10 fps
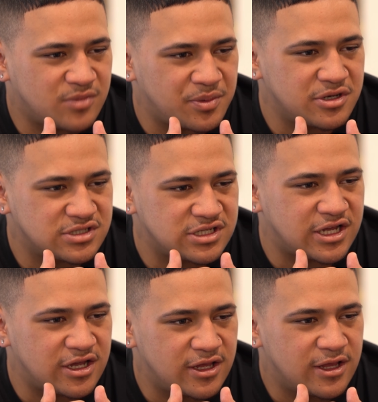my parents in
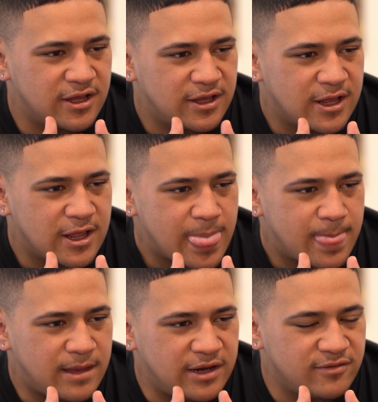that,
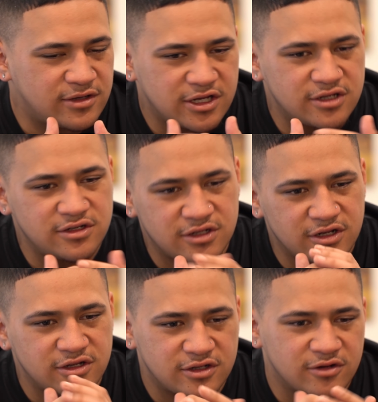even though, you
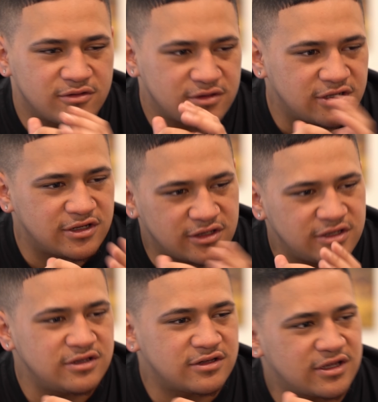know, they were on the
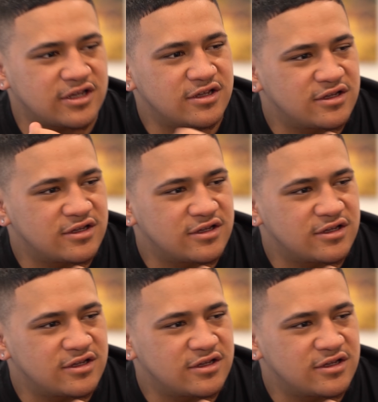gear and that.